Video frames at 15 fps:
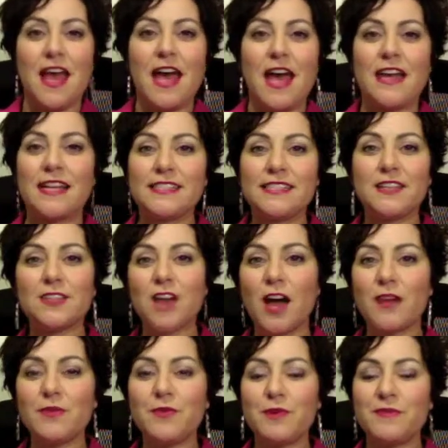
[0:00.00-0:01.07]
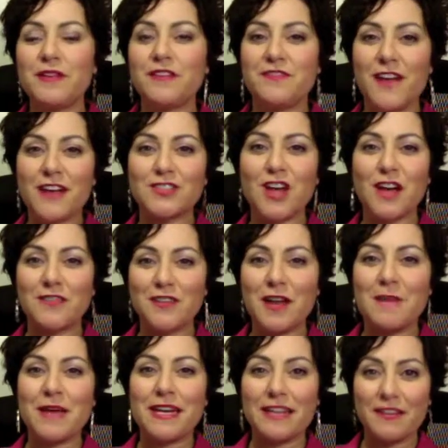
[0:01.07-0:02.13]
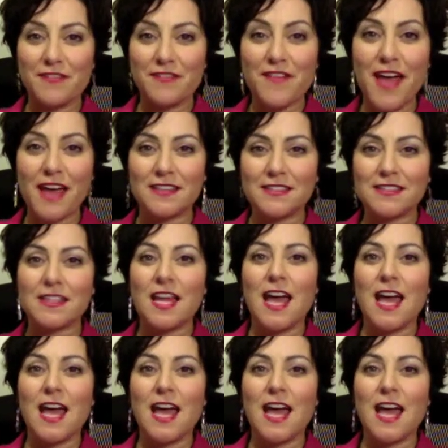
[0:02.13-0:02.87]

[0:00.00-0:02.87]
And I see a lot of women, in fact, often I'm at events,